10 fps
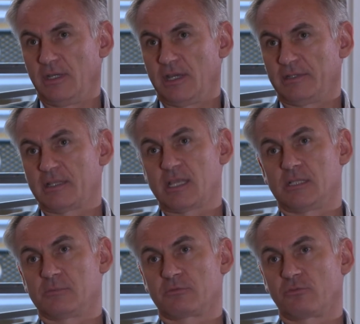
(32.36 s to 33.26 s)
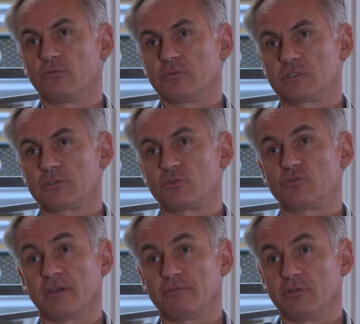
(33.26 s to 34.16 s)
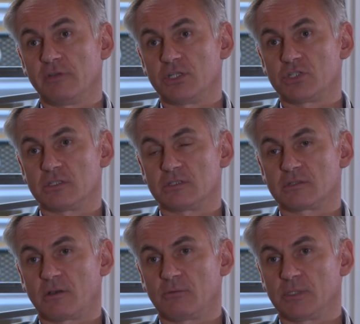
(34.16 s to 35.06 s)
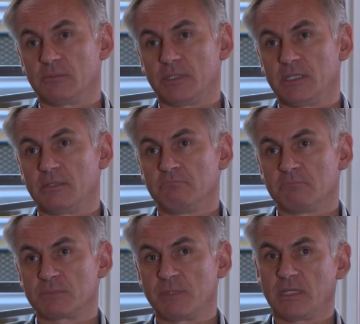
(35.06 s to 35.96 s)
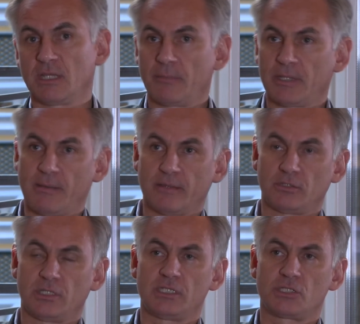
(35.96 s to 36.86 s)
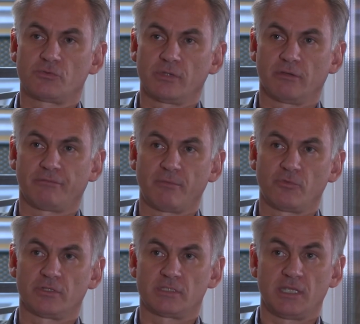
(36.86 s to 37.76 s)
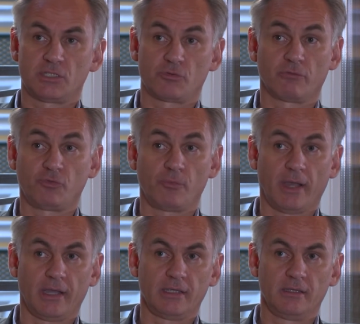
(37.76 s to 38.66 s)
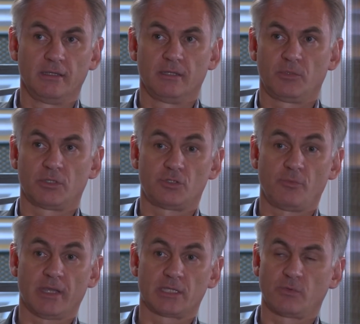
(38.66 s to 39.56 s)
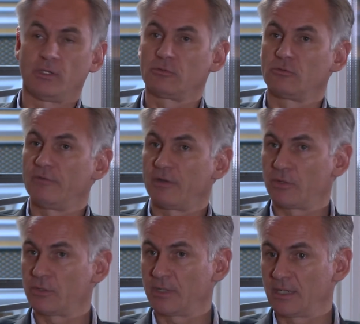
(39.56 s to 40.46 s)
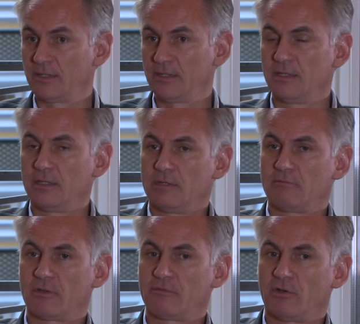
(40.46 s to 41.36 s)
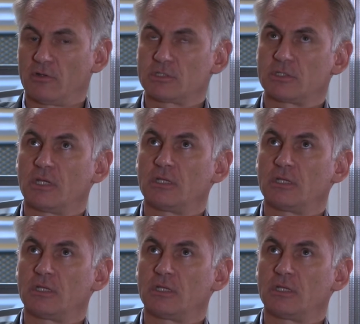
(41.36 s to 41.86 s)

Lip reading: And that helps, of course, to drive innovation. So I will be speaking a bit about the history of Emirates, history of Dubai, because Dubai as well grew very quickly, very fast.